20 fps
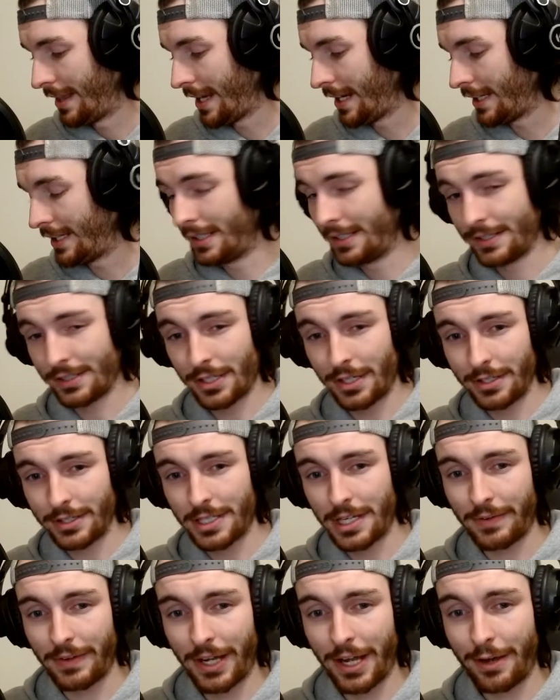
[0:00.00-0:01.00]
is all the
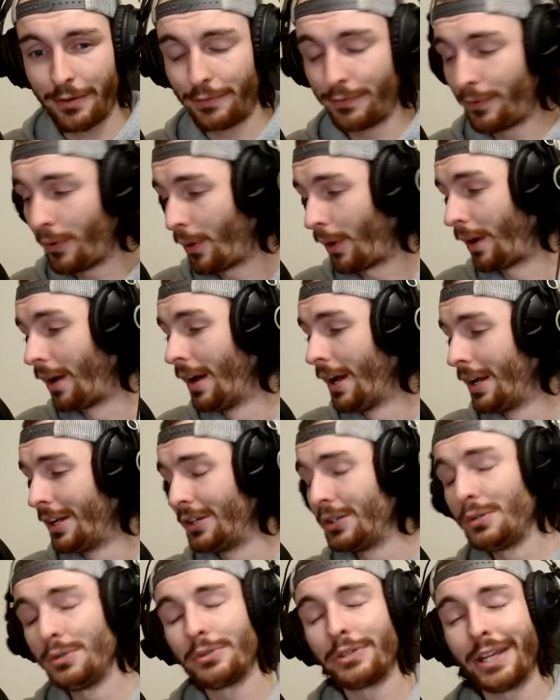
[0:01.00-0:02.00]
stuff I have for
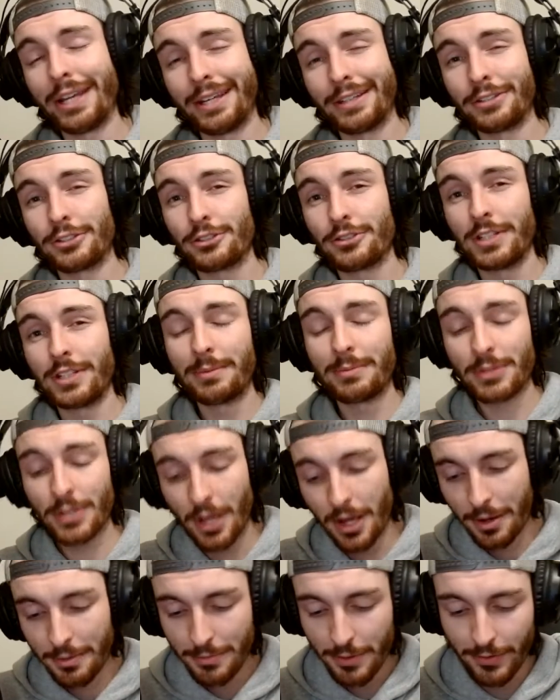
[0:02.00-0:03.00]
news and streams.
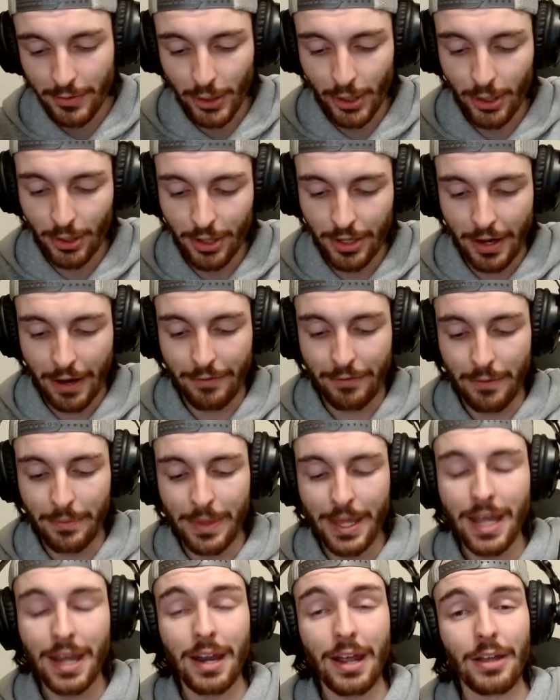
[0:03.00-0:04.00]
Moving along from
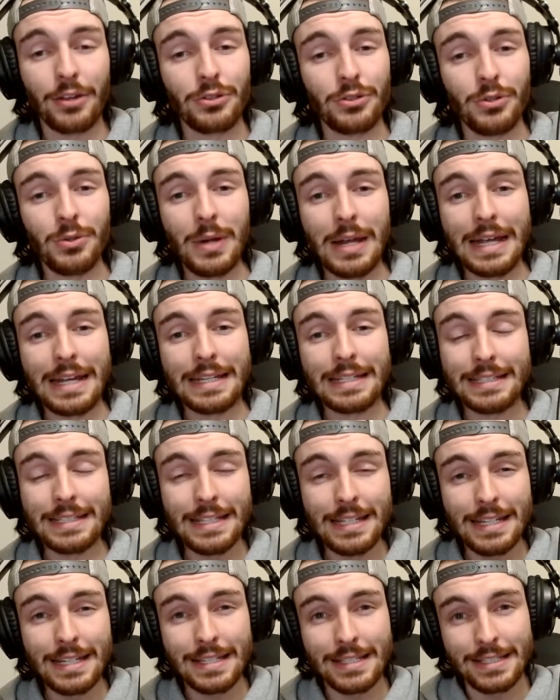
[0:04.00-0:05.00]
that to
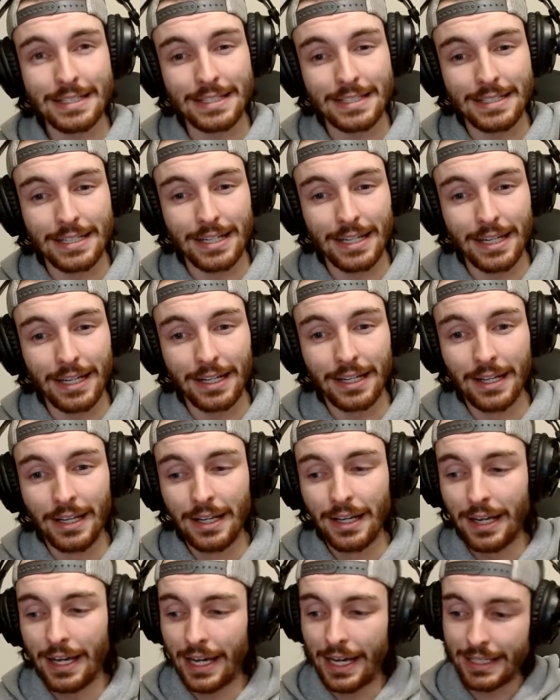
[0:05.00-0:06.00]
T&D today.
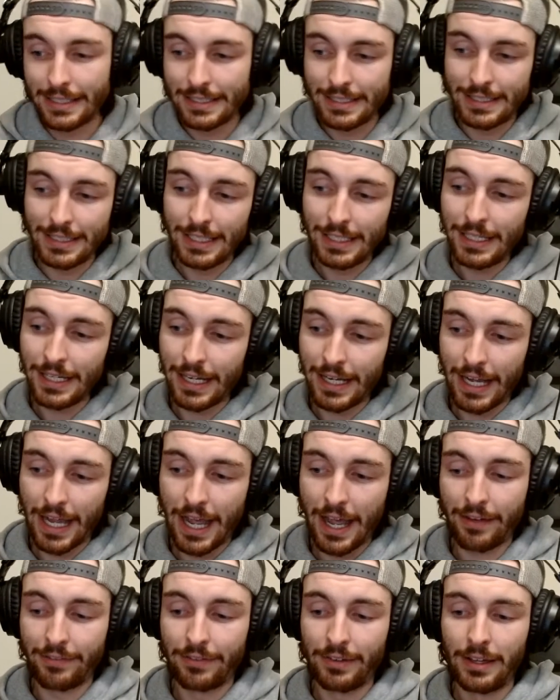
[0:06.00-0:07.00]
Today I
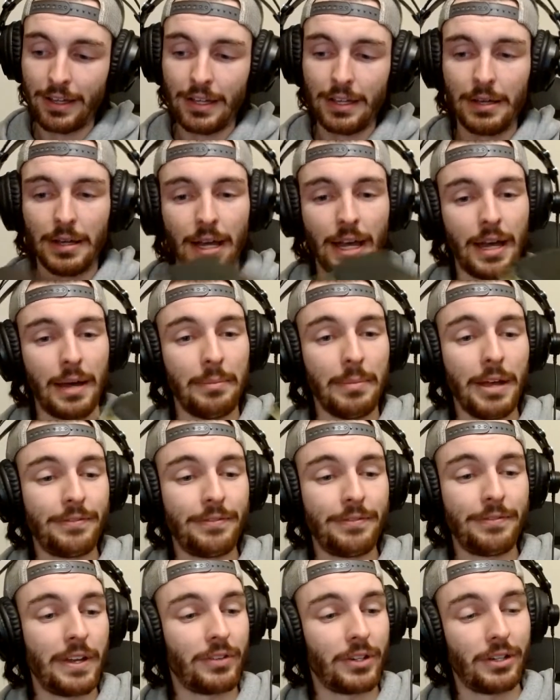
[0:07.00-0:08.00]
have my
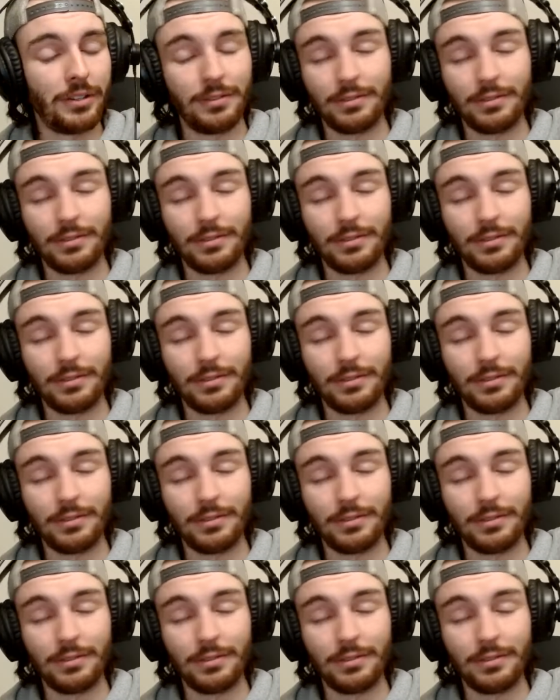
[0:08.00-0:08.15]
favorite,